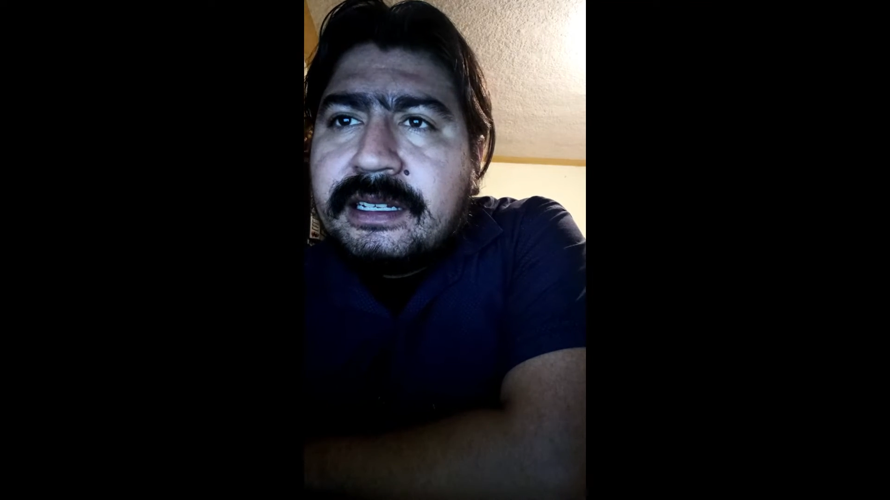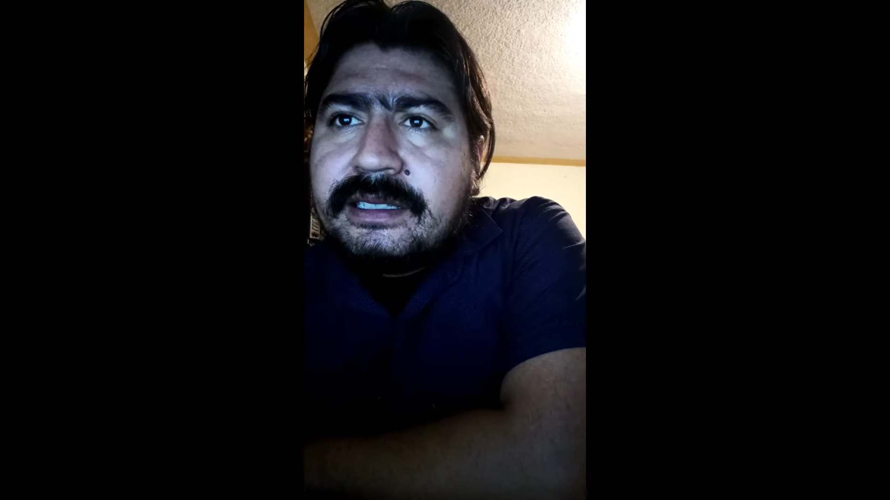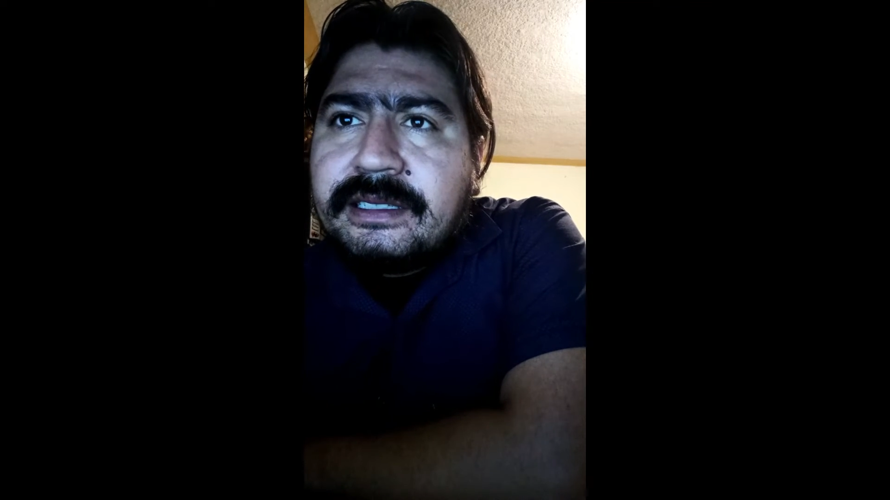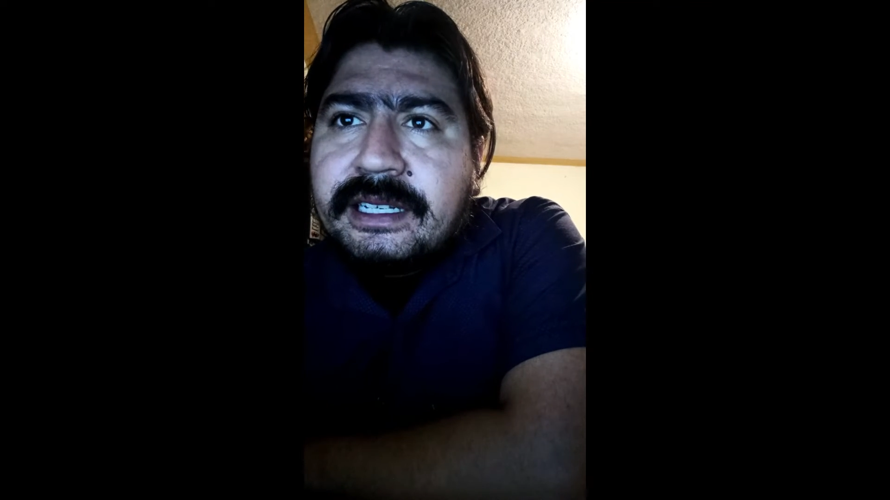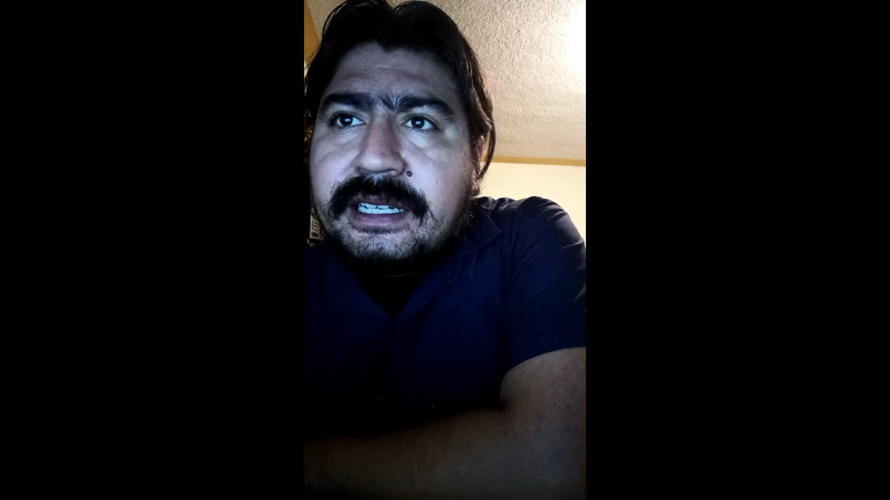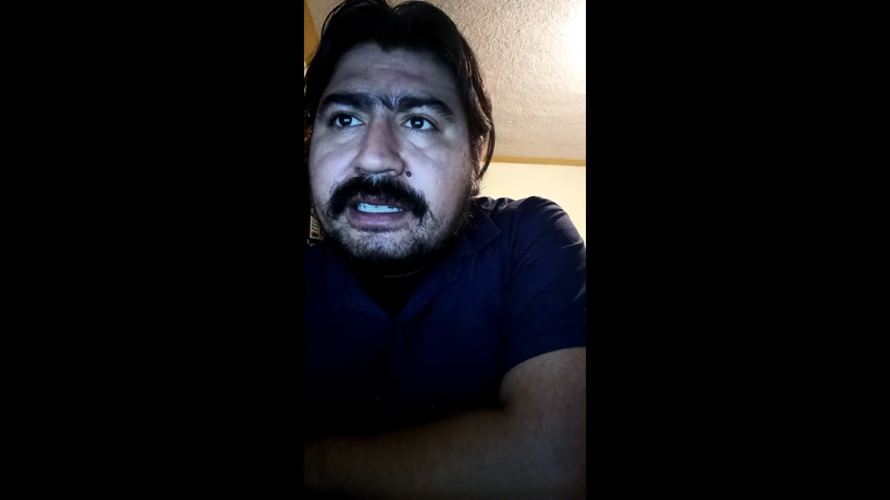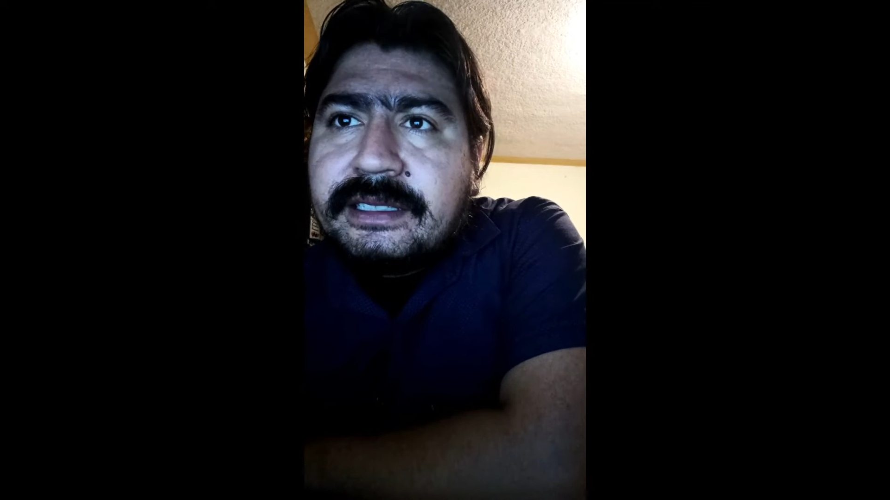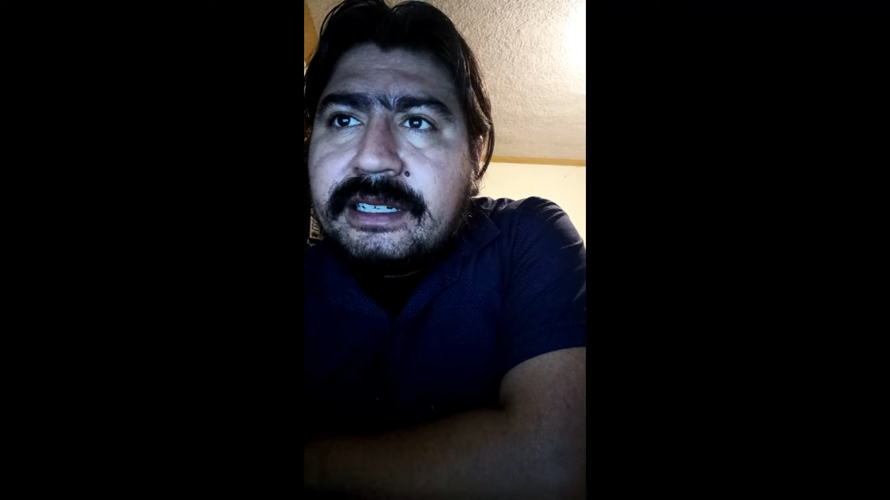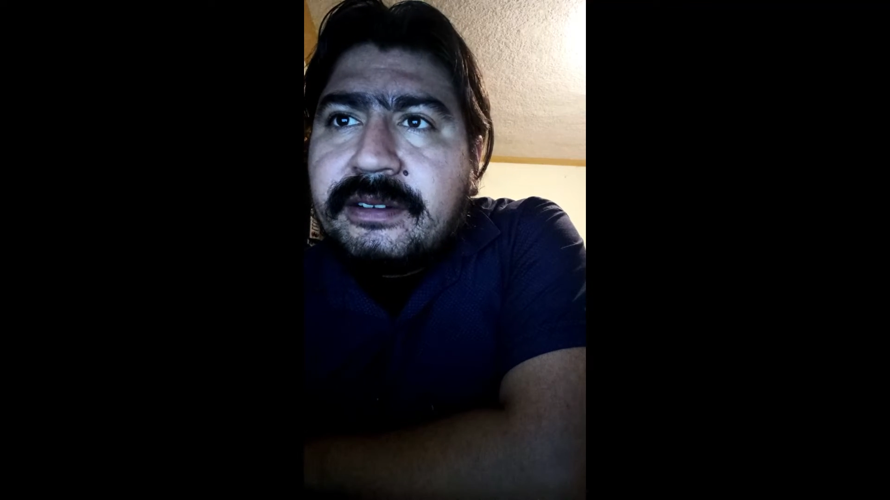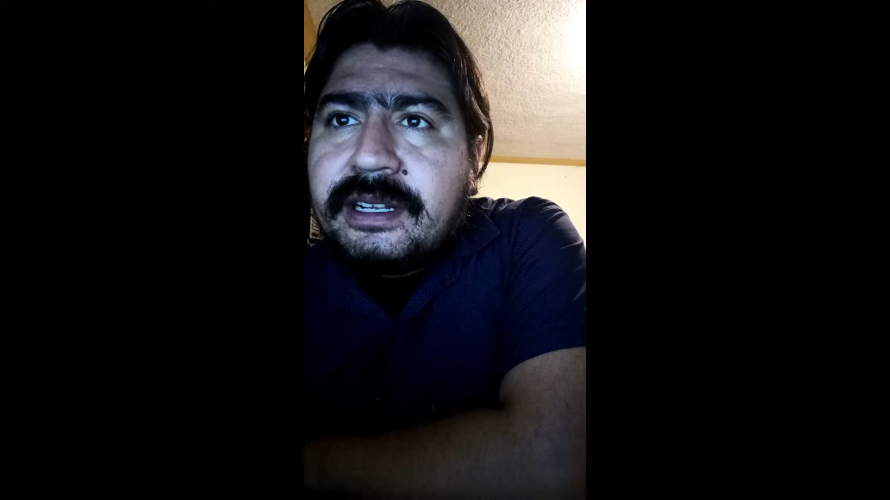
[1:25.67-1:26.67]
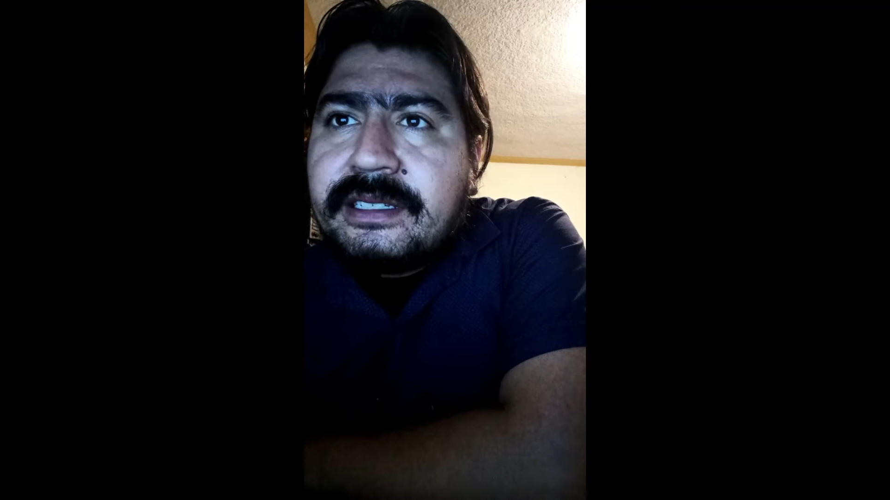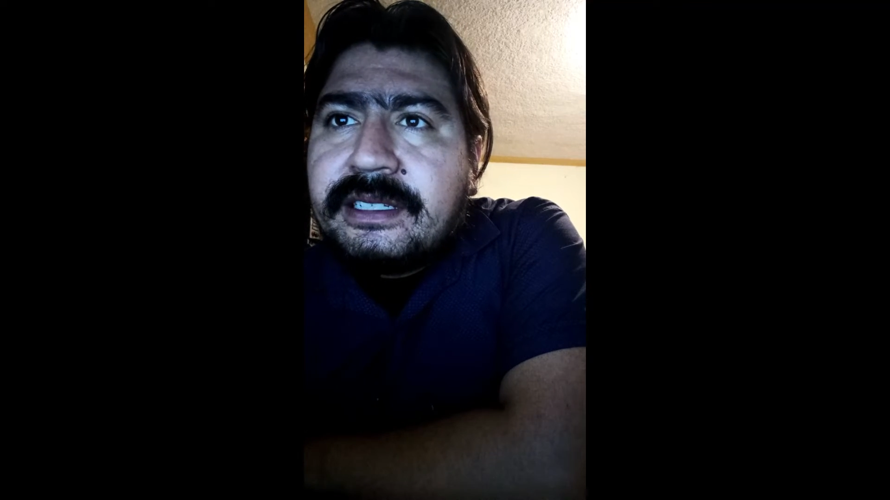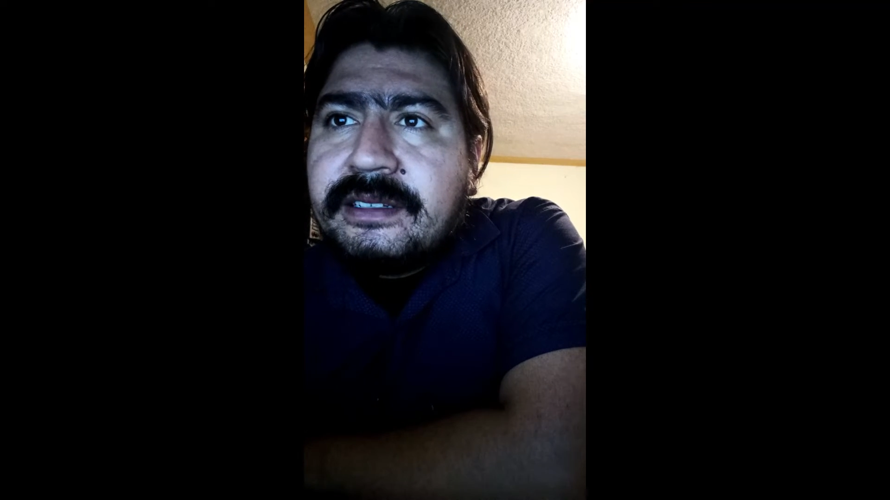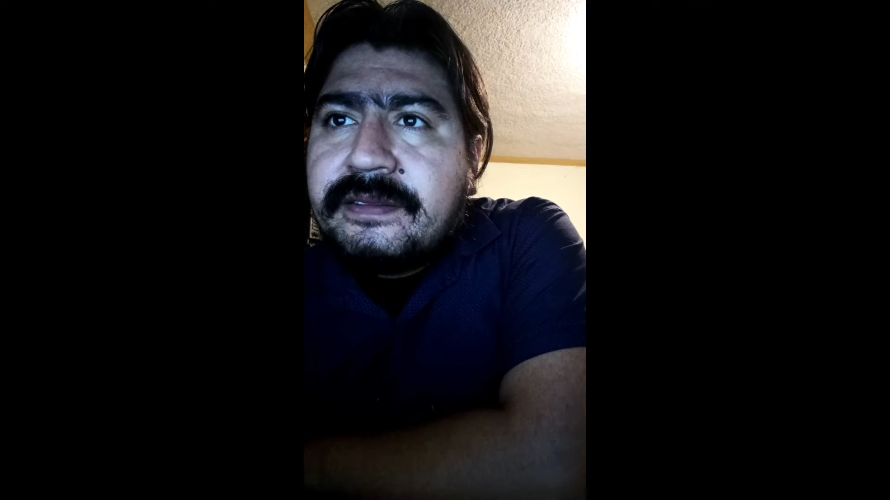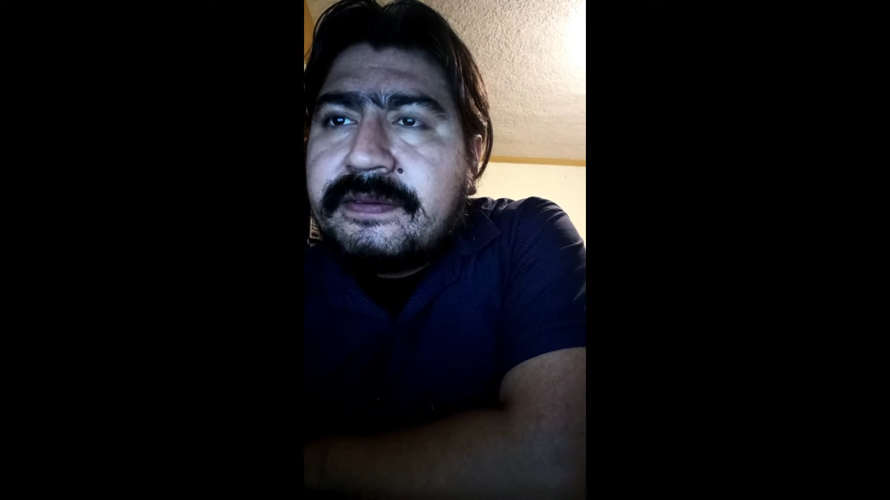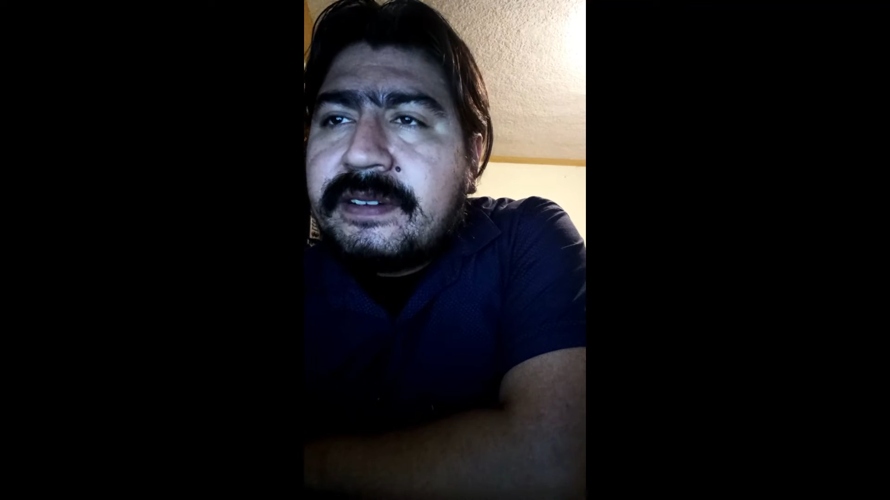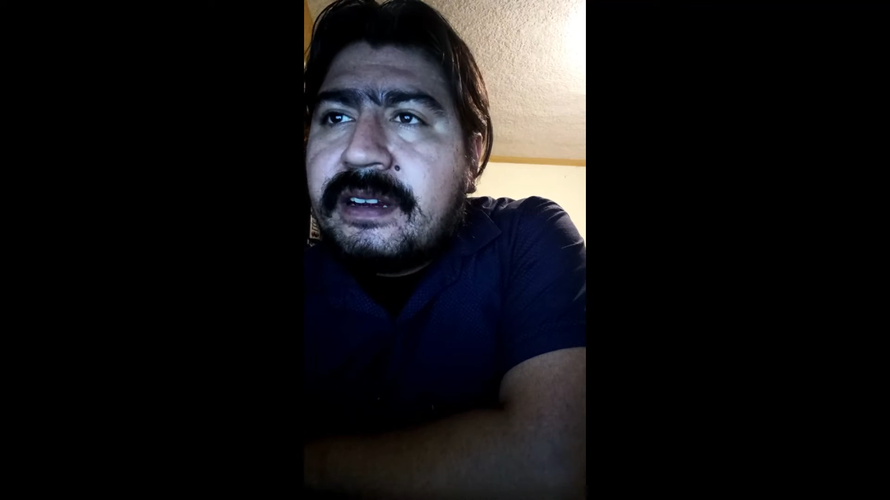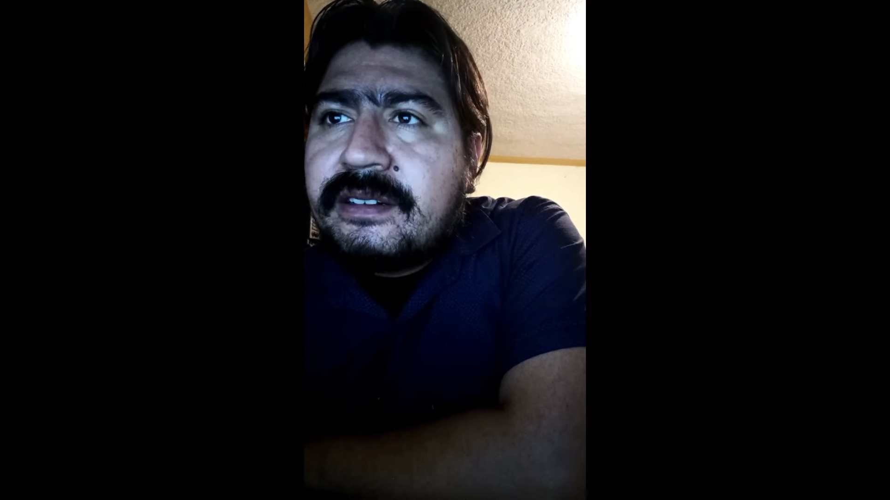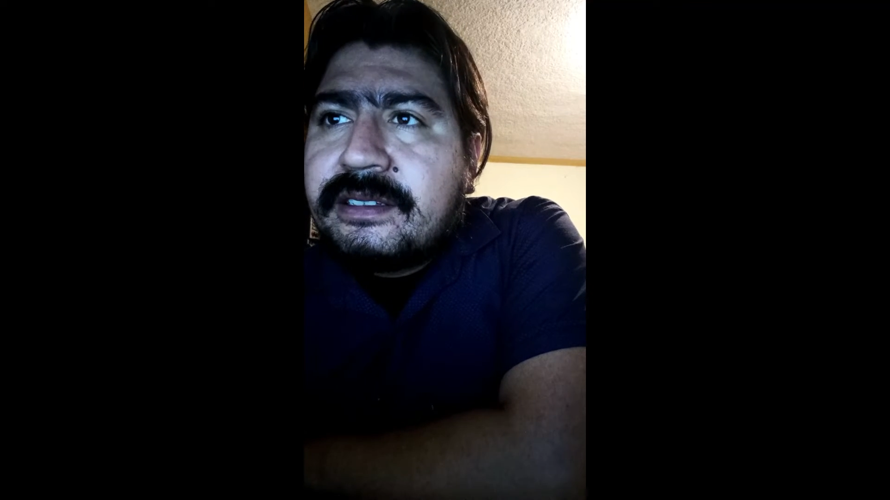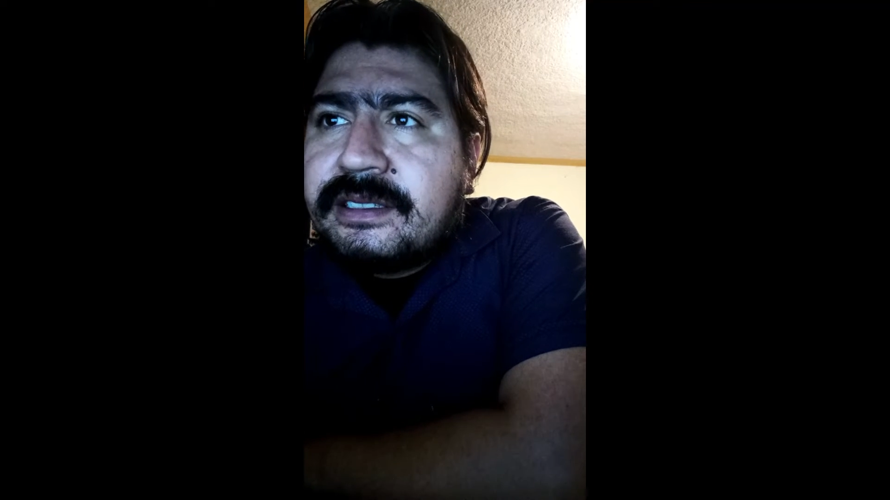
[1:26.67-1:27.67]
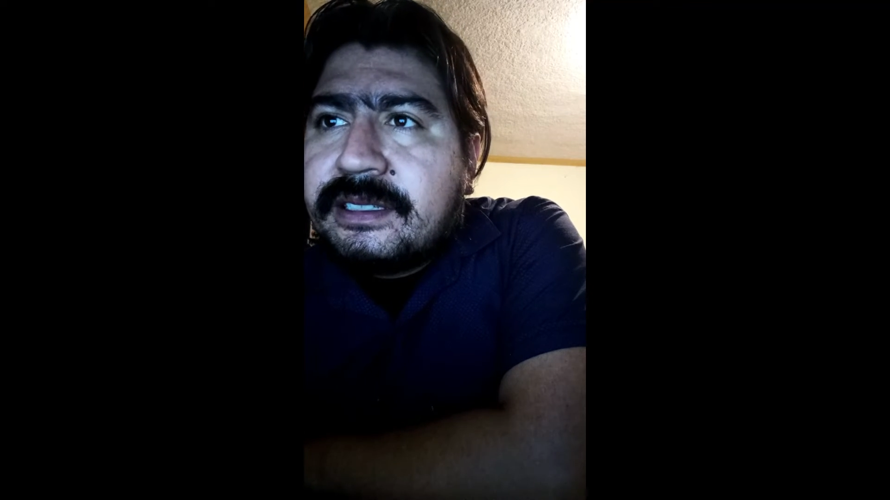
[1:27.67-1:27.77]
The decorative arts